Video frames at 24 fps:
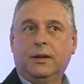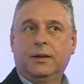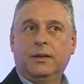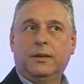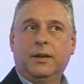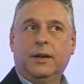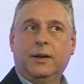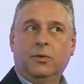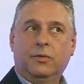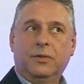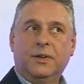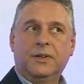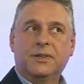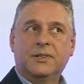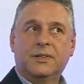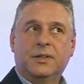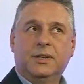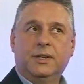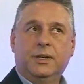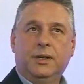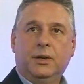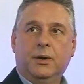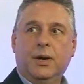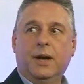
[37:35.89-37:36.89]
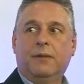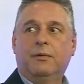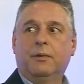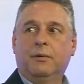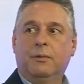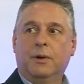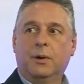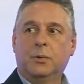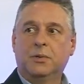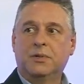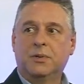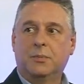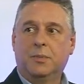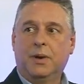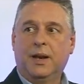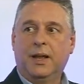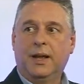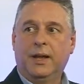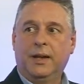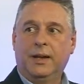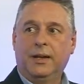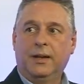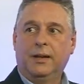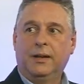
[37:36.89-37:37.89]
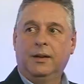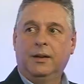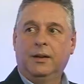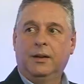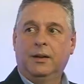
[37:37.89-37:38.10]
then obviously you have a role to play